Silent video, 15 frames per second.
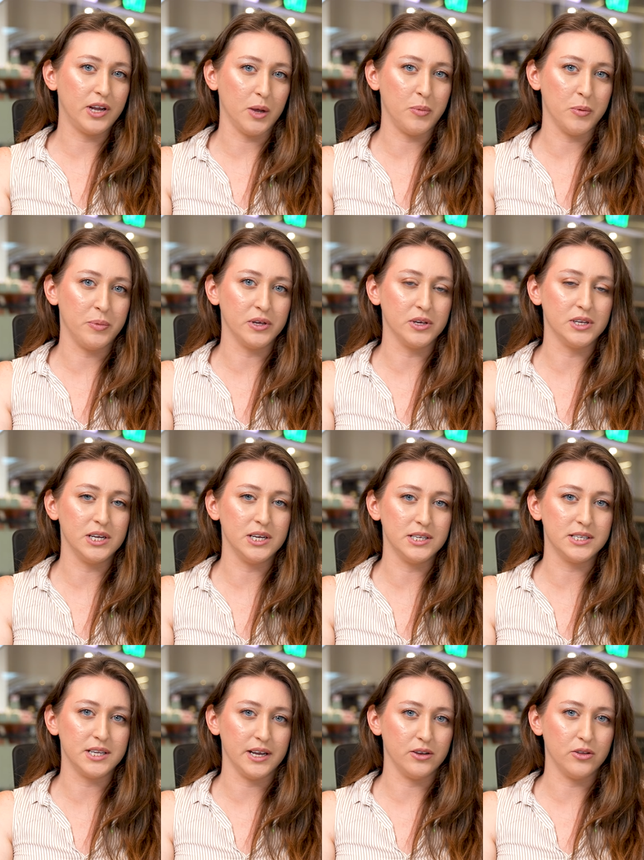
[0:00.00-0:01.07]

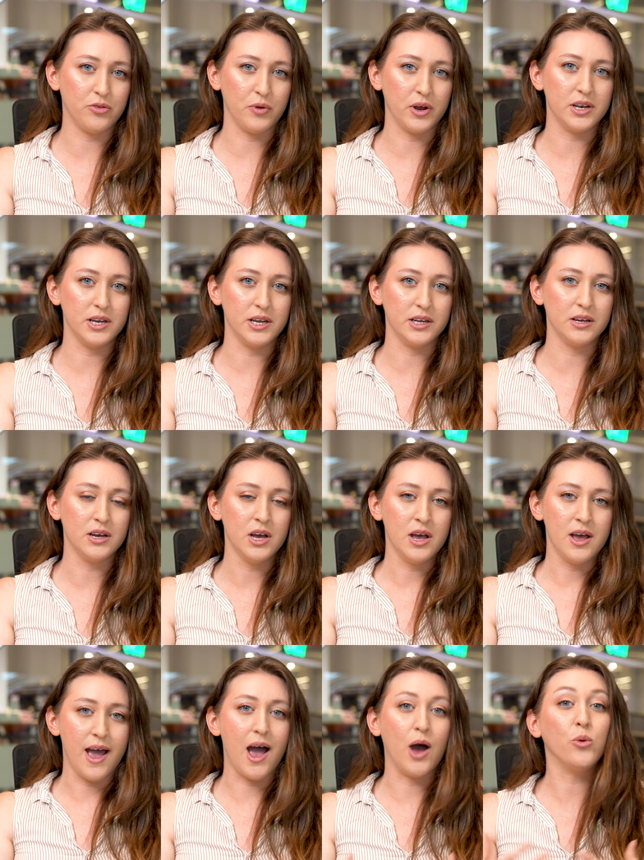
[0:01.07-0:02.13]
capabilities and threatening
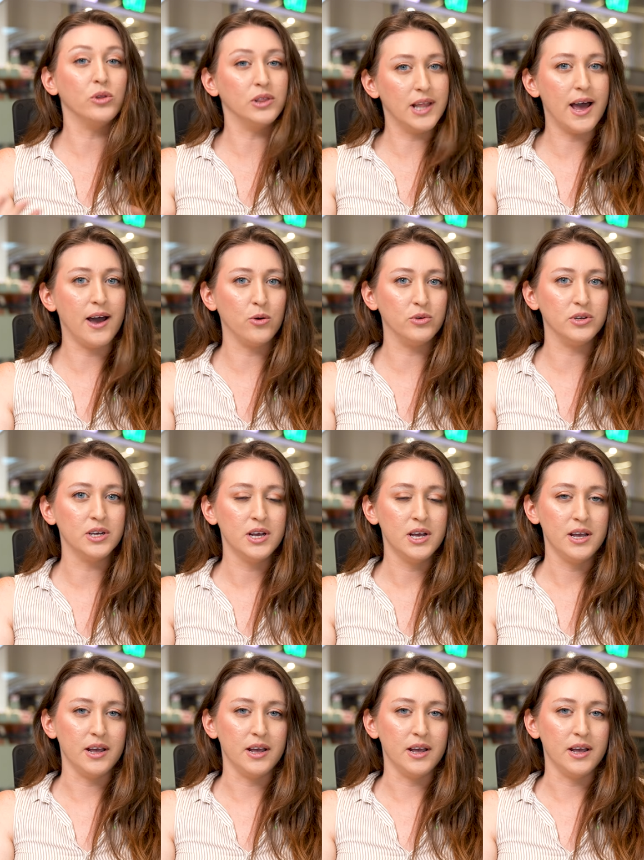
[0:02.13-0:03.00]
out loud